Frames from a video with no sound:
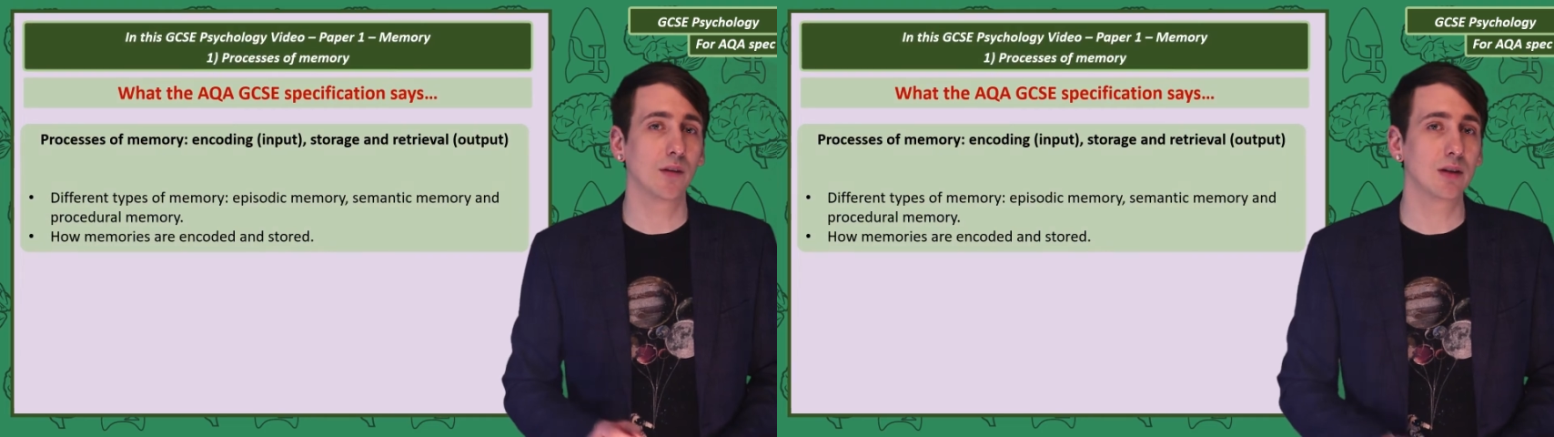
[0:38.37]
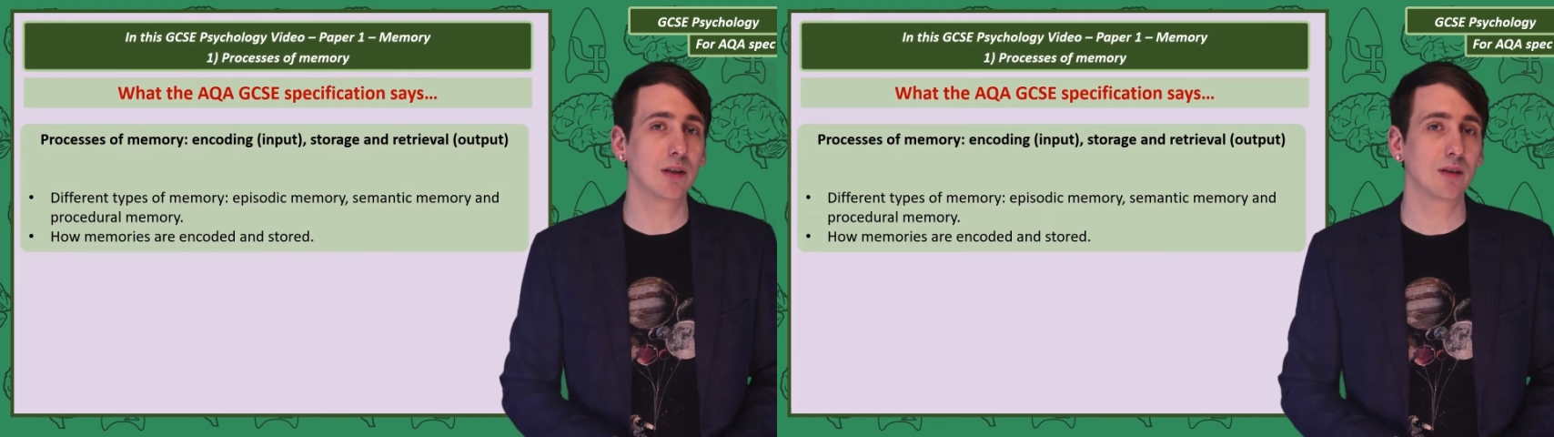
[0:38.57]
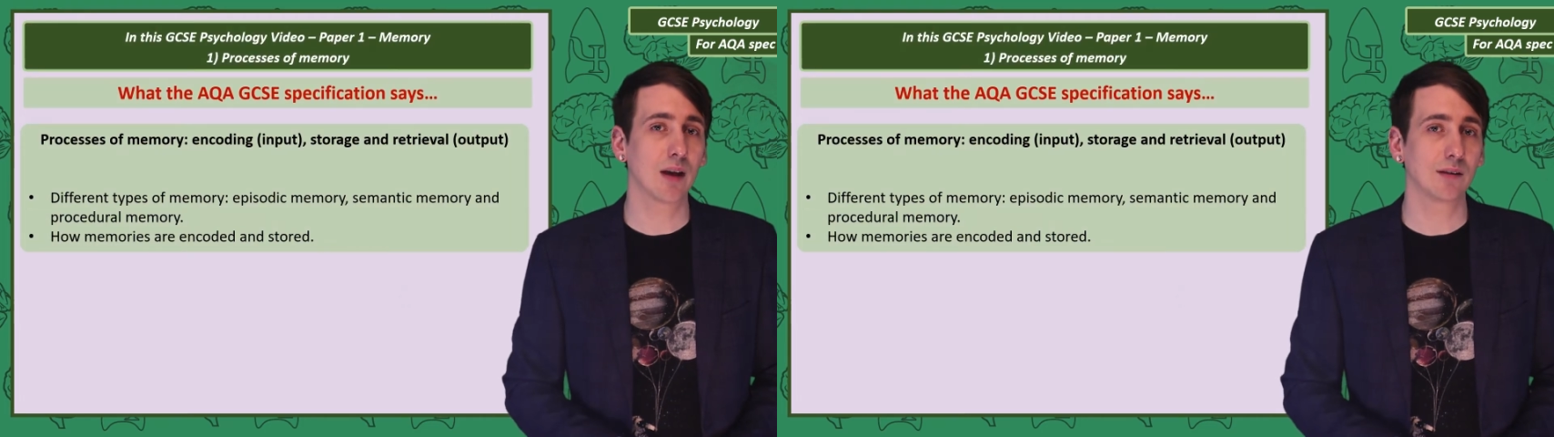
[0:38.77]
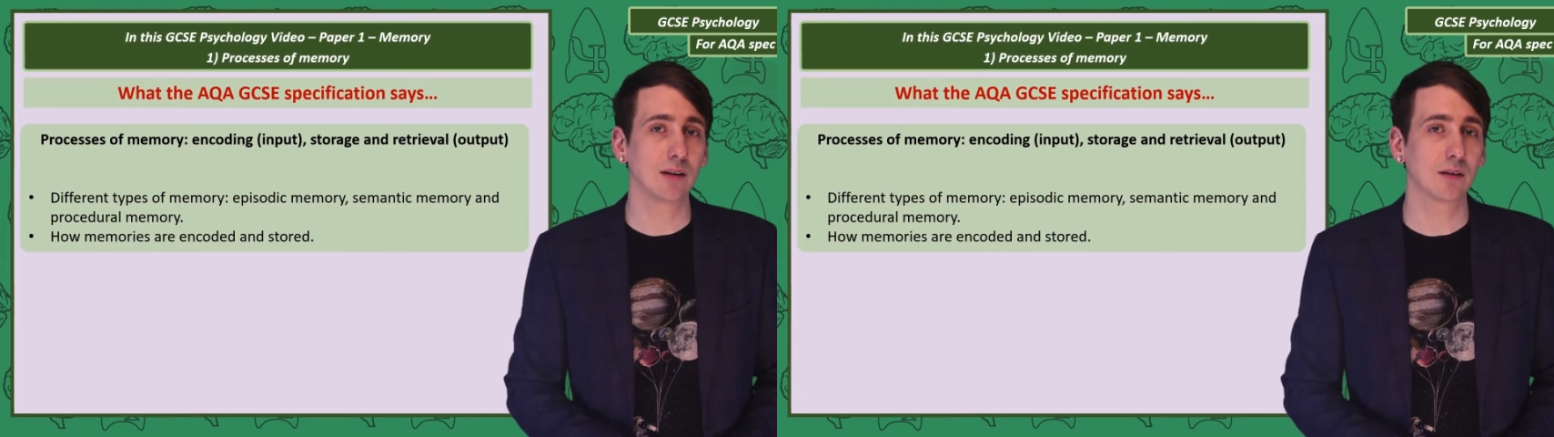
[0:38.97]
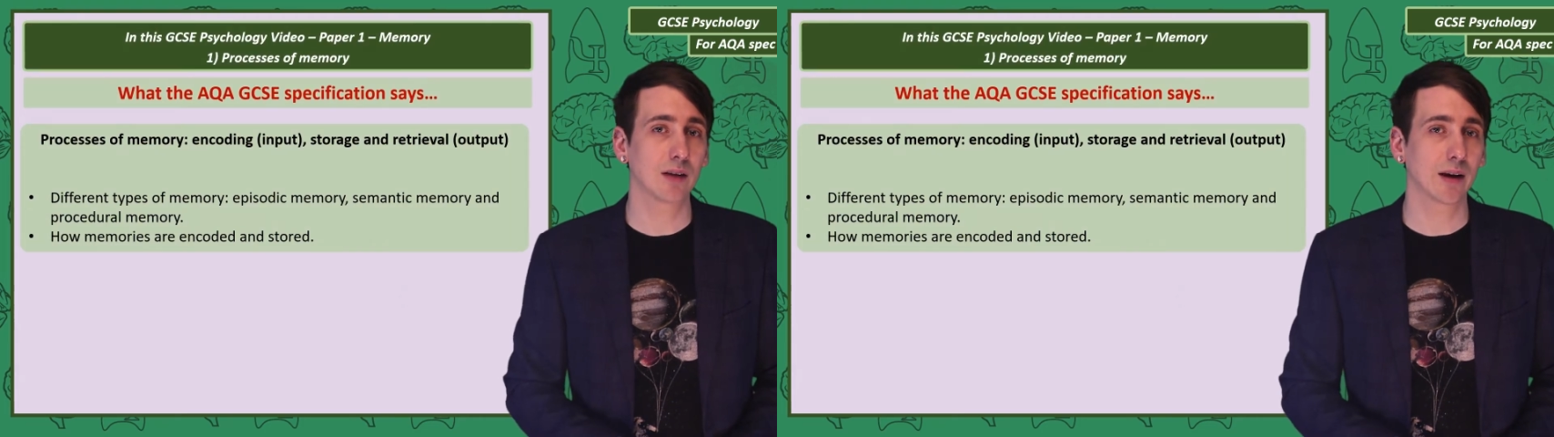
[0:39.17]

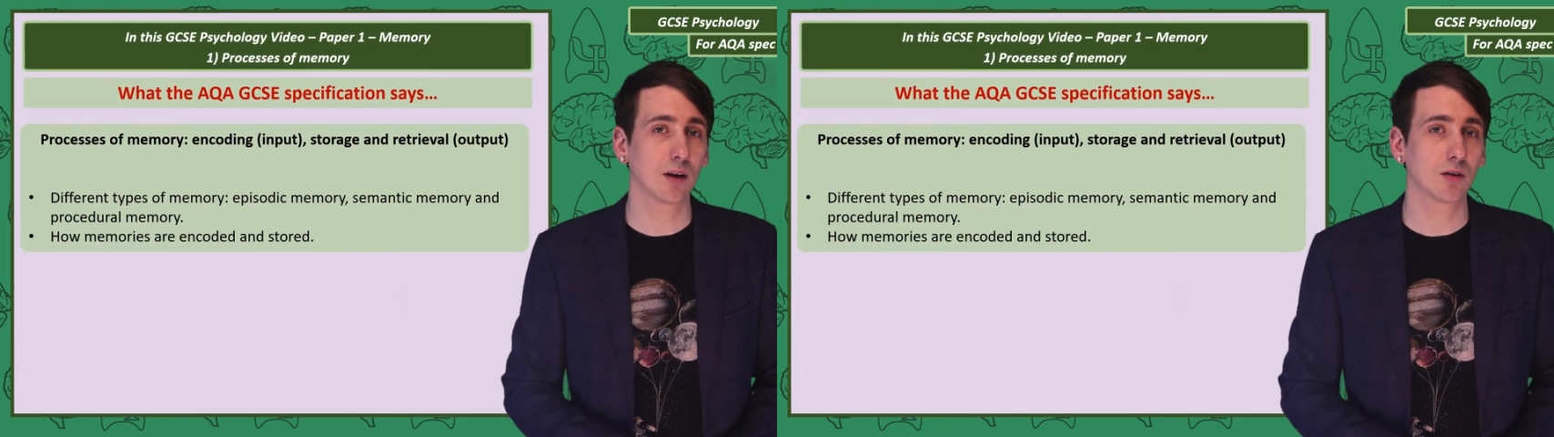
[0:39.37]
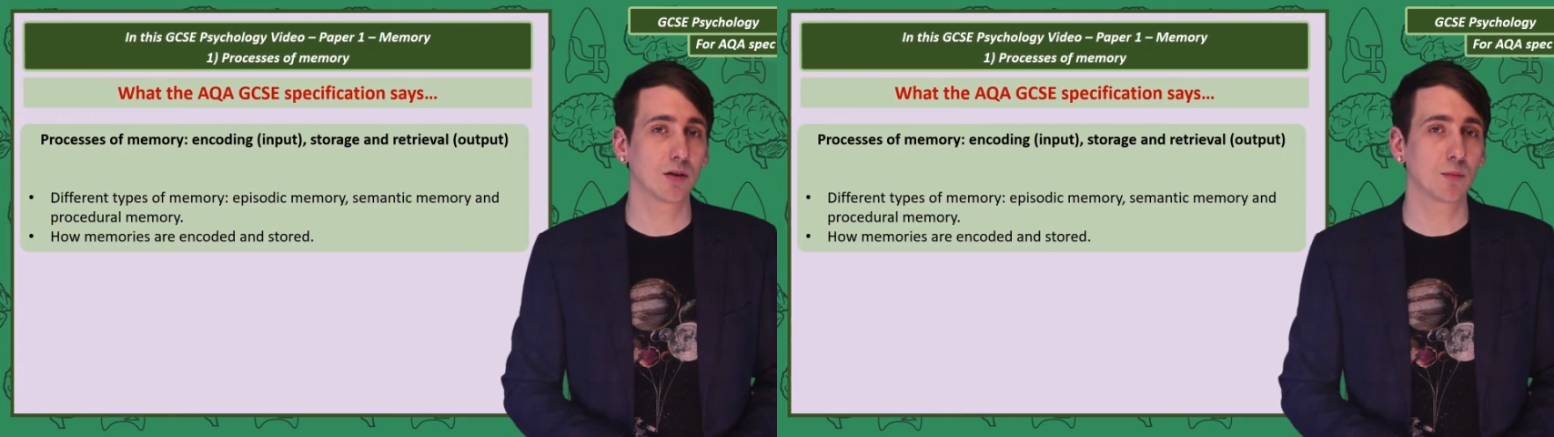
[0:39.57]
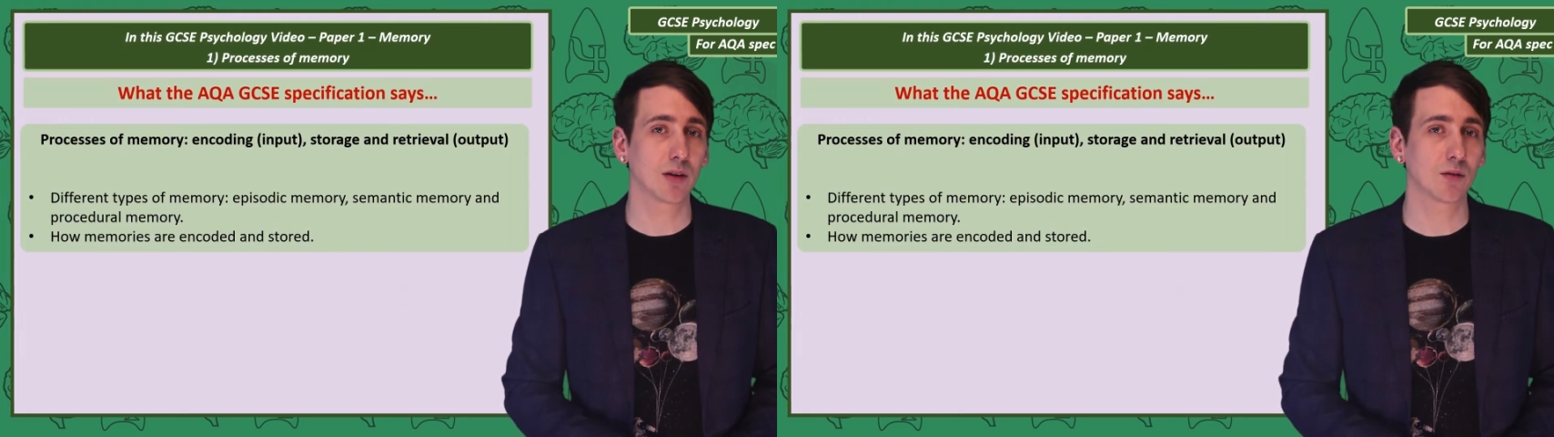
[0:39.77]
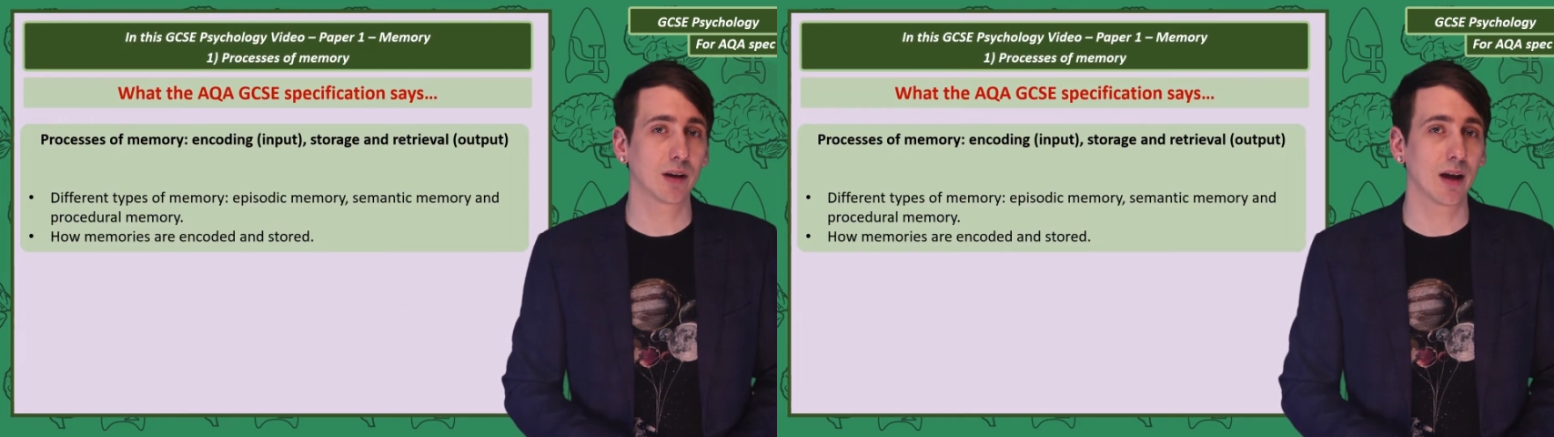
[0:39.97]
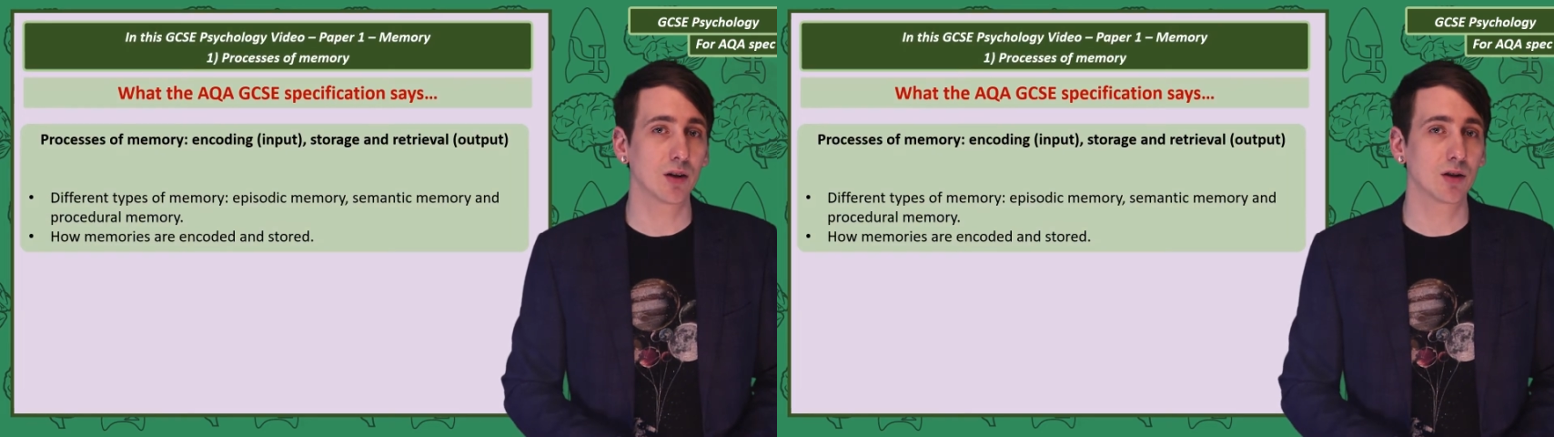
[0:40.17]
GCSE psychology
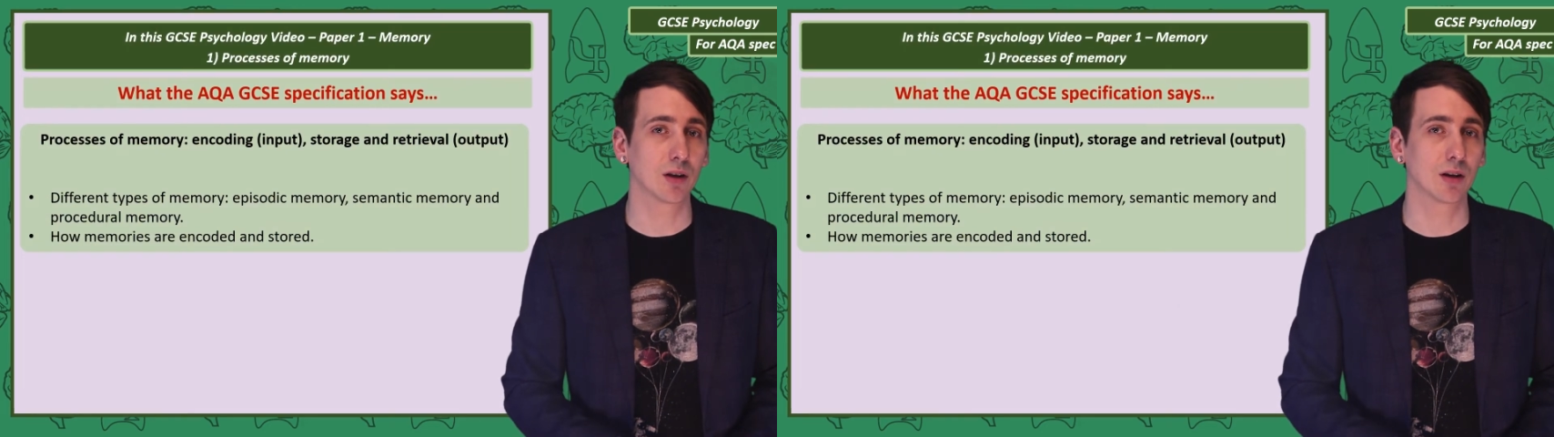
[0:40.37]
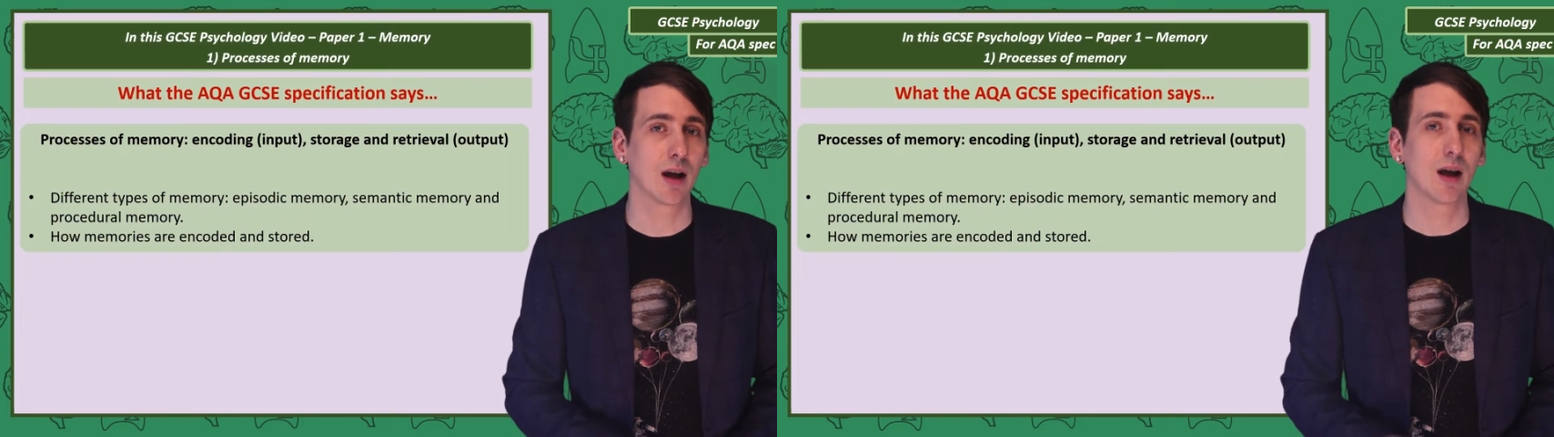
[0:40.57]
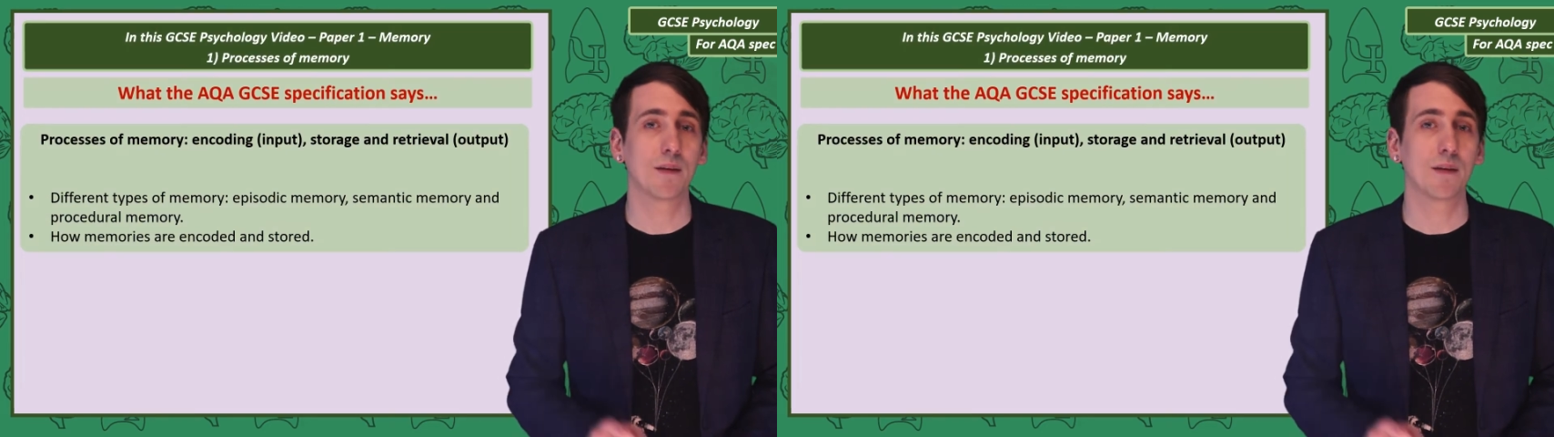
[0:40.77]
specification